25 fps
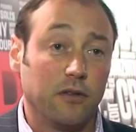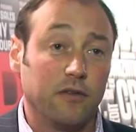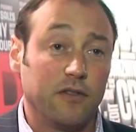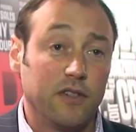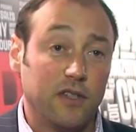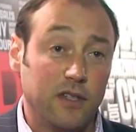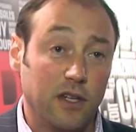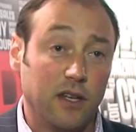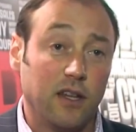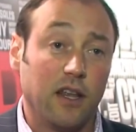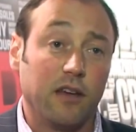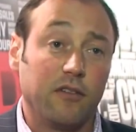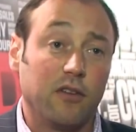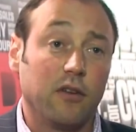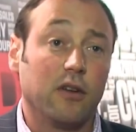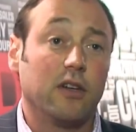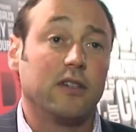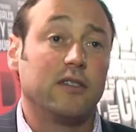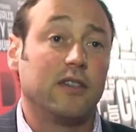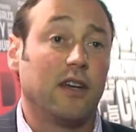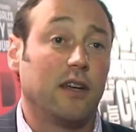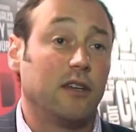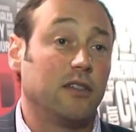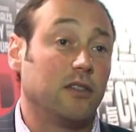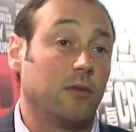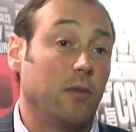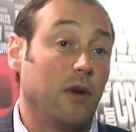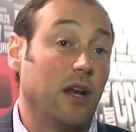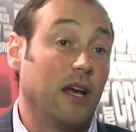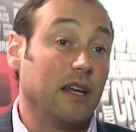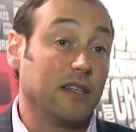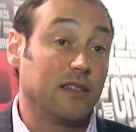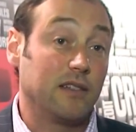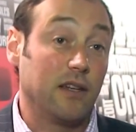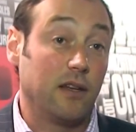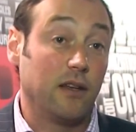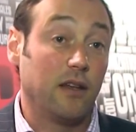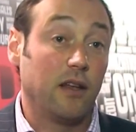obviously they've got a tangible
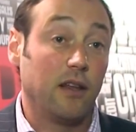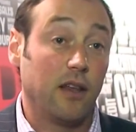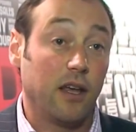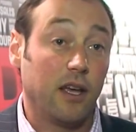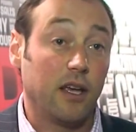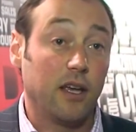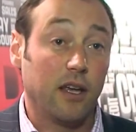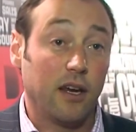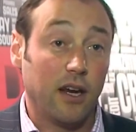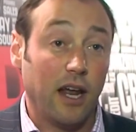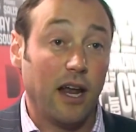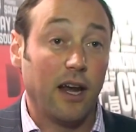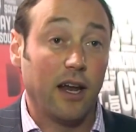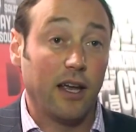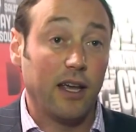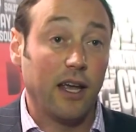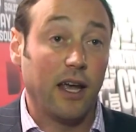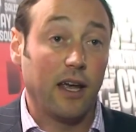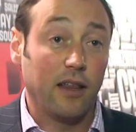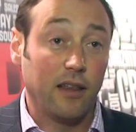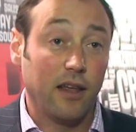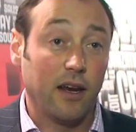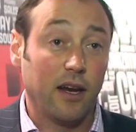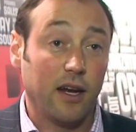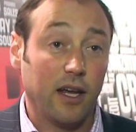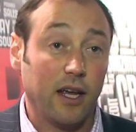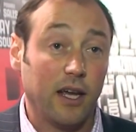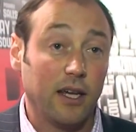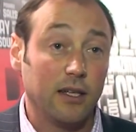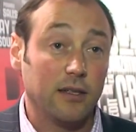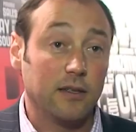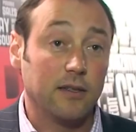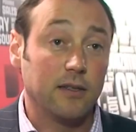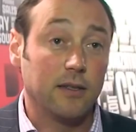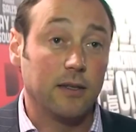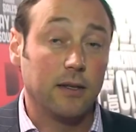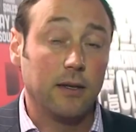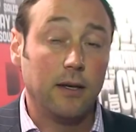asset that they can allocate that
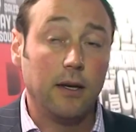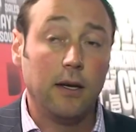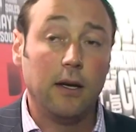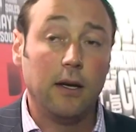against.